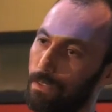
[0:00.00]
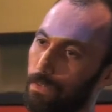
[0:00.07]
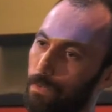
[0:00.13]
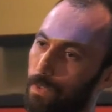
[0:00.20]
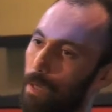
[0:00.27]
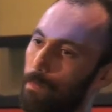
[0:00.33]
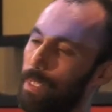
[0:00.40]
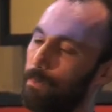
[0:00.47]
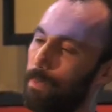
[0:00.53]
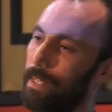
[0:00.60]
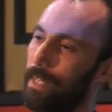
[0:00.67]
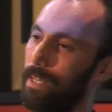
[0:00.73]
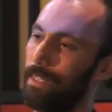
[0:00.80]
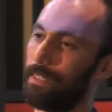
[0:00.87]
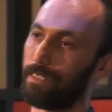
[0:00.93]
What I mean by
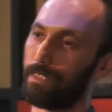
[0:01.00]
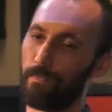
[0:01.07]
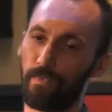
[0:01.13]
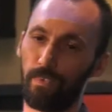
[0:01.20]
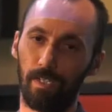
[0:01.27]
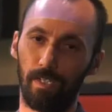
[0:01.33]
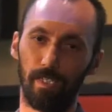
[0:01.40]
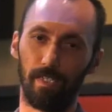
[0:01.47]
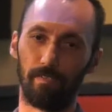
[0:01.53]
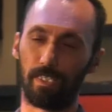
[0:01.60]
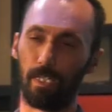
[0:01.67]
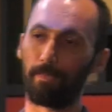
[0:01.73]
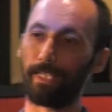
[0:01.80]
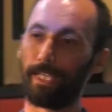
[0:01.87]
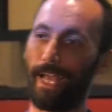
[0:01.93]
that is, if
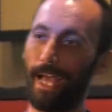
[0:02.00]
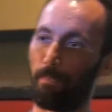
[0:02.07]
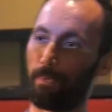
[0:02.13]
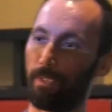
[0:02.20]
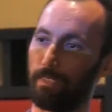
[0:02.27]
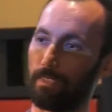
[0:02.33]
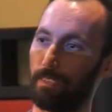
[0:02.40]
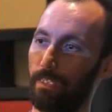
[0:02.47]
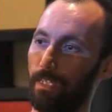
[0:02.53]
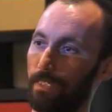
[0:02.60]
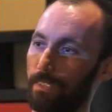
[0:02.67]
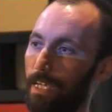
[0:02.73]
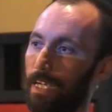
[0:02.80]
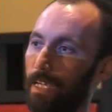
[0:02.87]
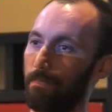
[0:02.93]
something happens in our
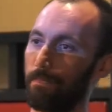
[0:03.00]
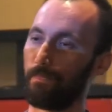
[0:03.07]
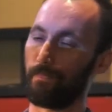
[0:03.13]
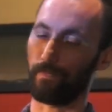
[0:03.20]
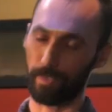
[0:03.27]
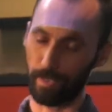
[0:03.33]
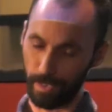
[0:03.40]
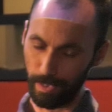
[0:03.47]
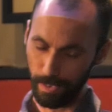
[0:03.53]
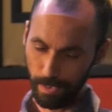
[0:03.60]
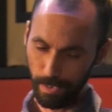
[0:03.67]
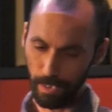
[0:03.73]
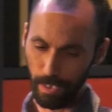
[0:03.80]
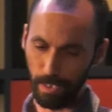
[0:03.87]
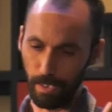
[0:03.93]
time,
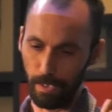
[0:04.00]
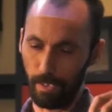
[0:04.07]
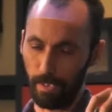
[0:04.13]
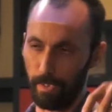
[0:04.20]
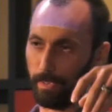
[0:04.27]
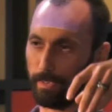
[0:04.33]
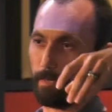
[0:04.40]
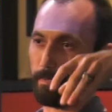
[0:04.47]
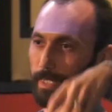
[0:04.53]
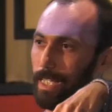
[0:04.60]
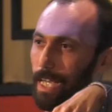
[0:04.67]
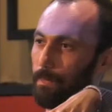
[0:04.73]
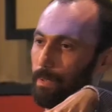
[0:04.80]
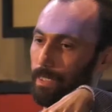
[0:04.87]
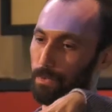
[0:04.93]
something
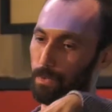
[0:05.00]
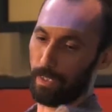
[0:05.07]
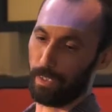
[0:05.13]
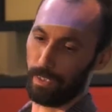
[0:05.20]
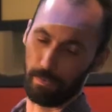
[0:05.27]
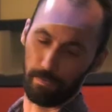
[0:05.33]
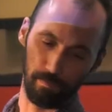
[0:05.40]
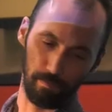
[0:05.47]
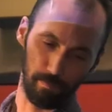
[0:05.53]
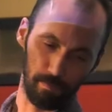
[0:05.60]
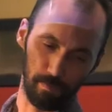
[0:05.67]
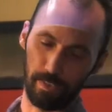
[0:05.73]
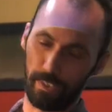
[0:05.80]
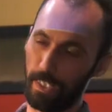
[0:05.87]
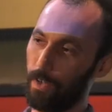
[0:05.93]
happens where
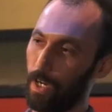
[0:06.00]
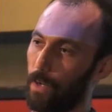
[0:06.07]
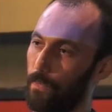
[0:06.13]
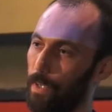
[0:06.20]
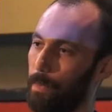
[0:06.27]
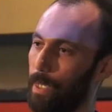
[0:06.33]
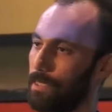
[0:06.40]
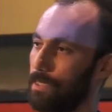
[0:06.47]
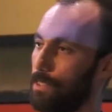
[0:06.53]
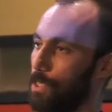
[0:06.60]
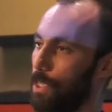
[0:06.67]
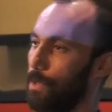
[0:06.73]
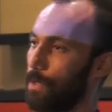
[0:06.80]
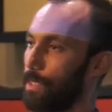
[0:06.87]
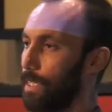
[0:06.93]
Steve Harvey makes a
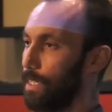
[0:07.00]
joke